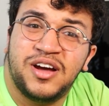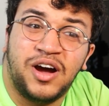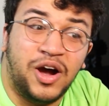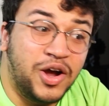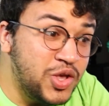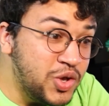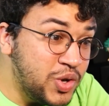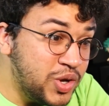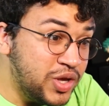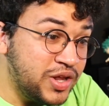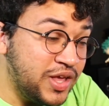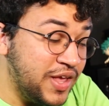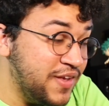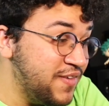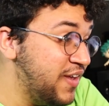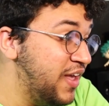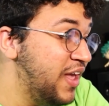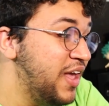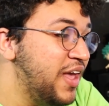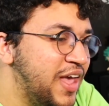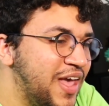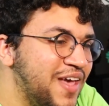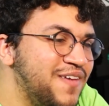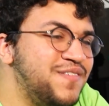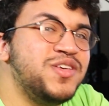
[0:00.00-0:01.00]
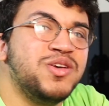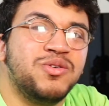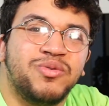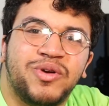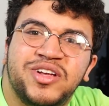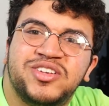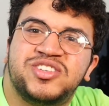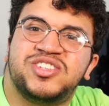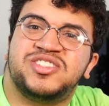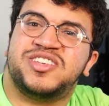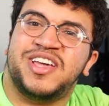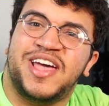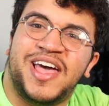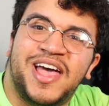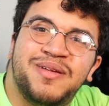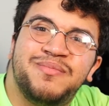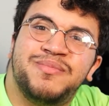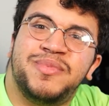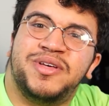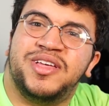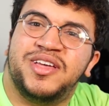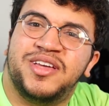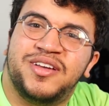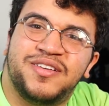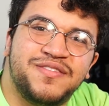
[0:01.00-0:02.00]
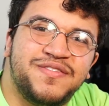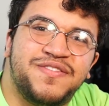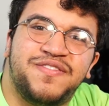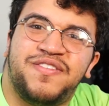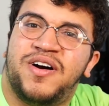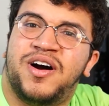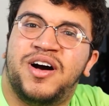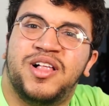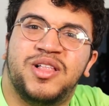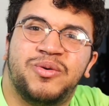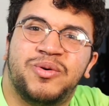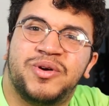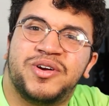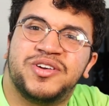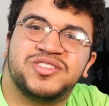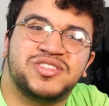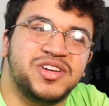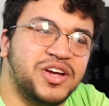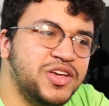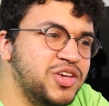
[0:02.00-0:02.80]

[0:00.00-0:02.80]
Are you gonna, if you reach 10 million followers,